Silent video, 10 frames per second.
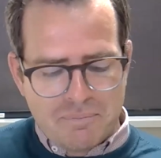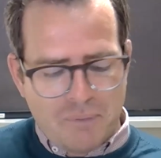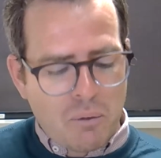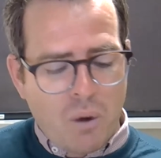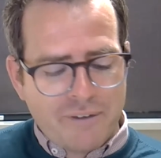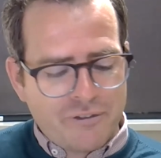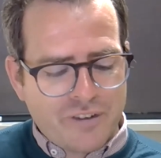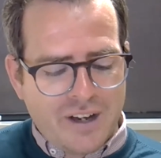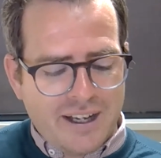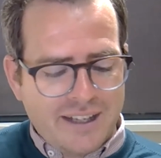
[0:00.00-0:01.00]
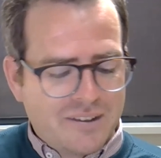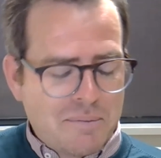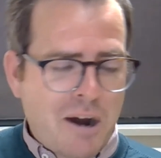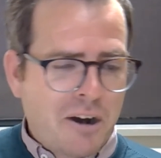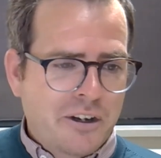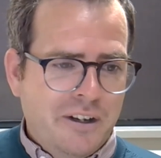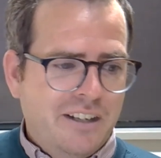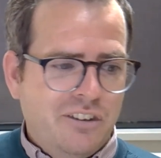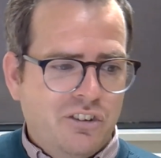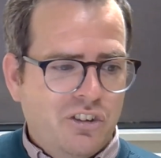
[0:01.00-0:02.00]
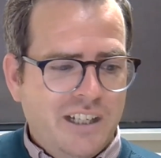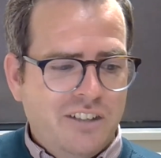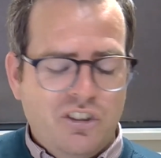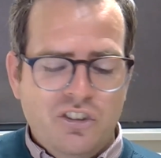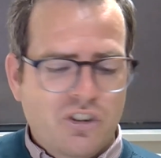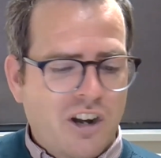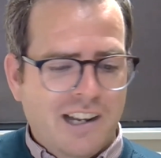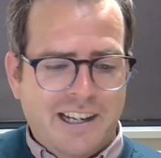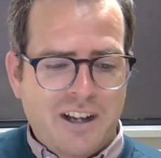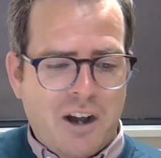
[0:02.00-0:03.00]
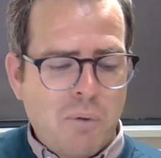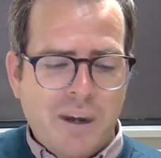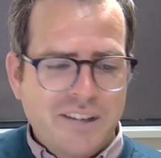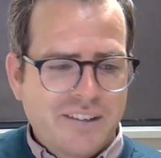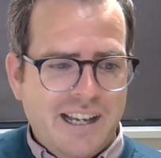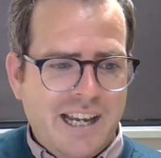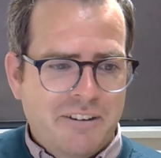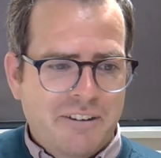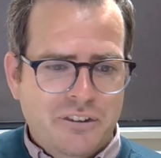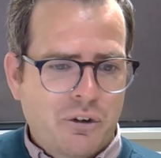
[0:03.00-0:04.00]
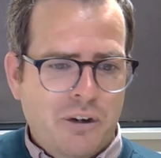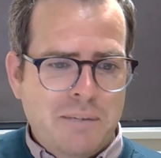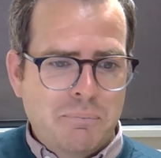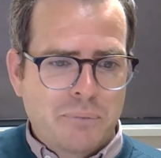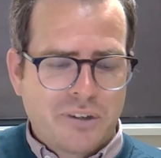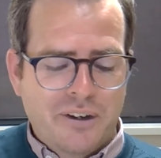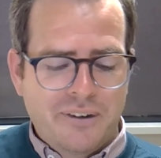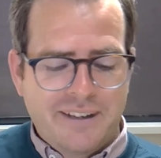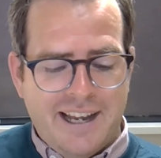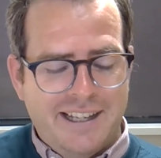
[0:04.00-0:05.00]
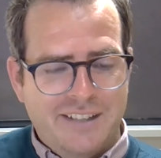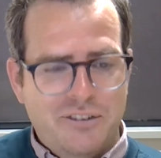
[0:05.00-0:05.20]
My wife uh, is American and she, she's struggling. I'm always getting hearing screams. So yeah,